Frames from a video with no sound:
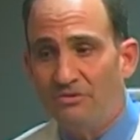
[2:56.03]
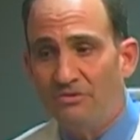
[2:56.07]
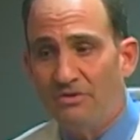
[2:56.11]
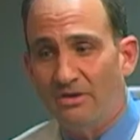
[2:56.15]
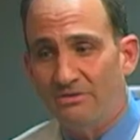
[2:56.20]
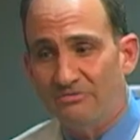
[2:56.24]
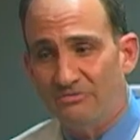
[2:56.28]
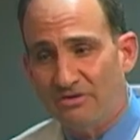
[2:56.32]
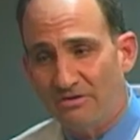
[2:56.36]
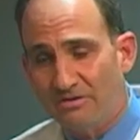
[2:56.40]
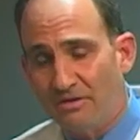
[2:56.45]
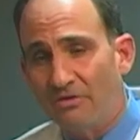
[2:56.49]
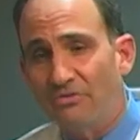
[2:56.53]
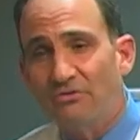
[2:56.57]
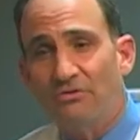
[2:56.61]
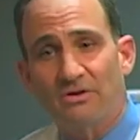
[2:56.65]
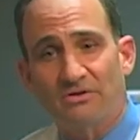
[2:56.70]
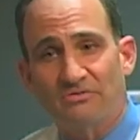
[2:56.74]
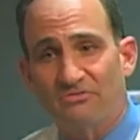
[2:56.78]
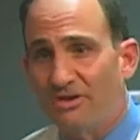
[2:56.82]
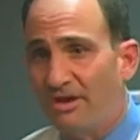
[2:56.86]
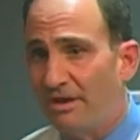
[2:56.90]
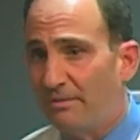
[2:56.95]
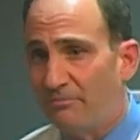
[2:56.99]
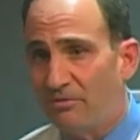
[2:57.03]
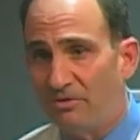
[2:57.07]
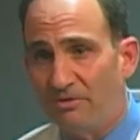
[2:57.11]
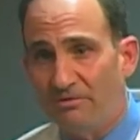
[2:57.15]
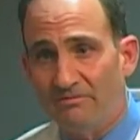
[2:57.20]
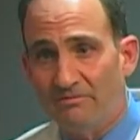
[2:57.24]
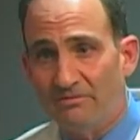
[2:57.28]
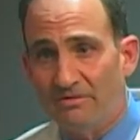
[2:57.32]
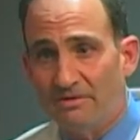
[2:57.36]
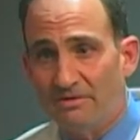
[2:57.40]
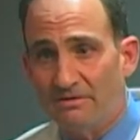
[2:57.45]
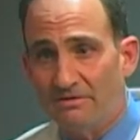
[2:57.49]
That's another example
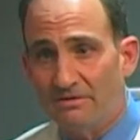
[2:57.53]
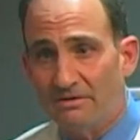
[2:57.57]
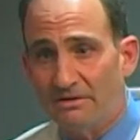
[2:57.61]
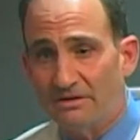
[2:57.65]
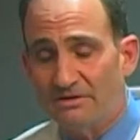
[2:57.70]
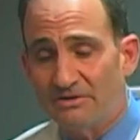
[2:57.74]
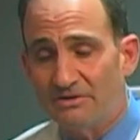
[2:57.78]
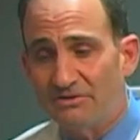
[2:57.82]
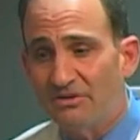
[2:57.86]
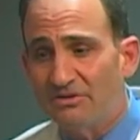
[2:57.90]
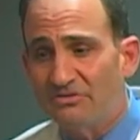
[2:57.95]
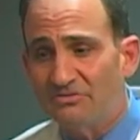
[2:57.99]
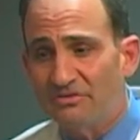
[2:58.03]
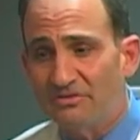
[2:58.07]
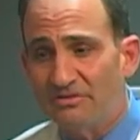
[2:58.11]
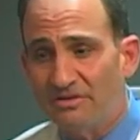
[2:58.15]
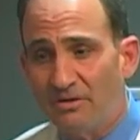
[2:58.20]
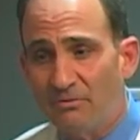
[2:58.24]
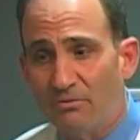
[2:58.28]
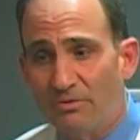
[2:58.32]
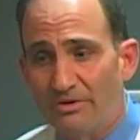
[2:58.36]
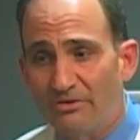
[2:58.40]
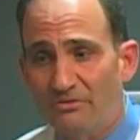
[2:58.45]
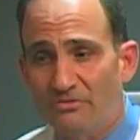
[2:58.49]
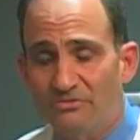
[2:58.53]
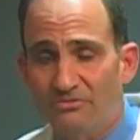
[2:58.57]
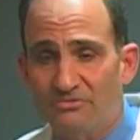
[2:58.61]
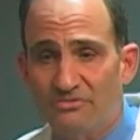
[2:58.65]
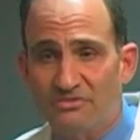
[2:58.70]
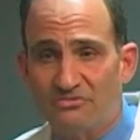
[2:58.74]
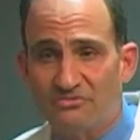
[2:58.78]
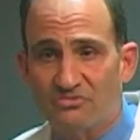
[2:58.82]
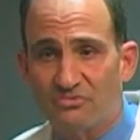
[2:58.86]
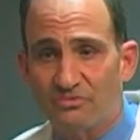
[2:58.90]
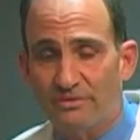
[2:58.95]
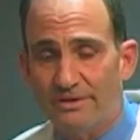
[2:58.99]
of a condition that we used
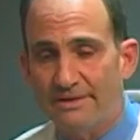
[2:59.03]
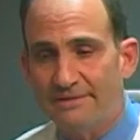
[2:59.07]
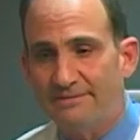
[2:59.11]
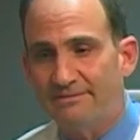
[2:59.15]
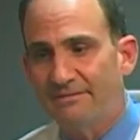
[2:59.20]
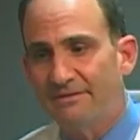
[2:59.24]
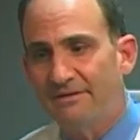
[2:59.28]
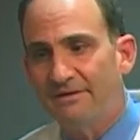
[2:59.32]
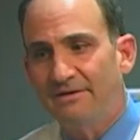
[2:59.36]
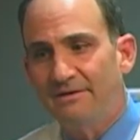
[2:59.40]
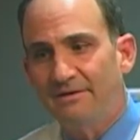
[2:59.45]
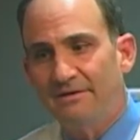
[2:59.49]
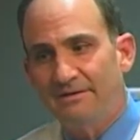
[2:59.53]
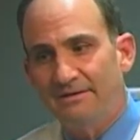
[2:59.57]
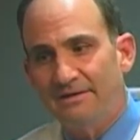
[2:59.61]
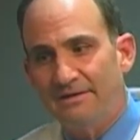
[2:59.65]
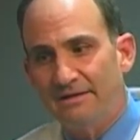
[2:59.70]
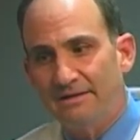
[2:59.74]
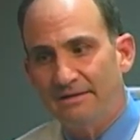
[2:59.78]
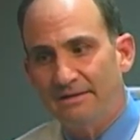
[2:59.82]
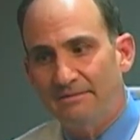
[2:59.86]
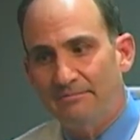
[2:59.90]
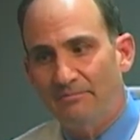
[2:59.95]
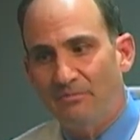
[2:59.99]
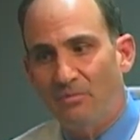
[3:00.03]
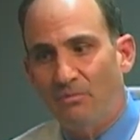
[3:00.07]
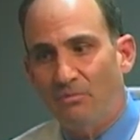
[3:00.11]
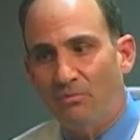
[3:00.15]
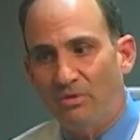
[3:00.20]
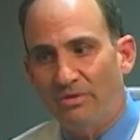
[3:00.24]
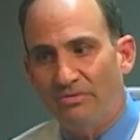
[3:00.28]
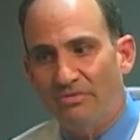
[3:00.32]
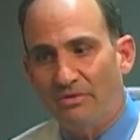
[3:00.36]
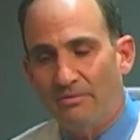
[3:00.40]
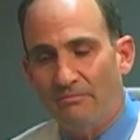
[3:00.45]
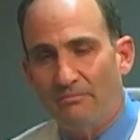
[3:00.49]
to treat
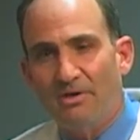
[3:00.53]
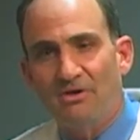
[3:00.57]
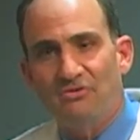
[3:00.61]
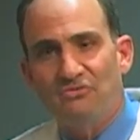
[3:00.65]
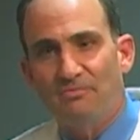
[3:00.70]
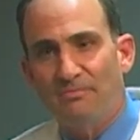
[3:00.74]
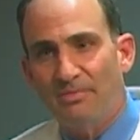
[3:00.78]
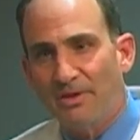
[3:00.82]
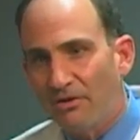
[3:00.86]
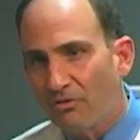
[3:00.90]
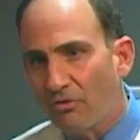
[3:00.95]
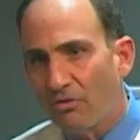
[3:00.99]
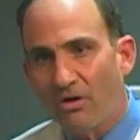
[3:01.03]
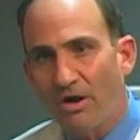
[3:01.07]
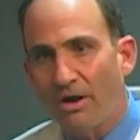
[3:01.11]
with a much bigger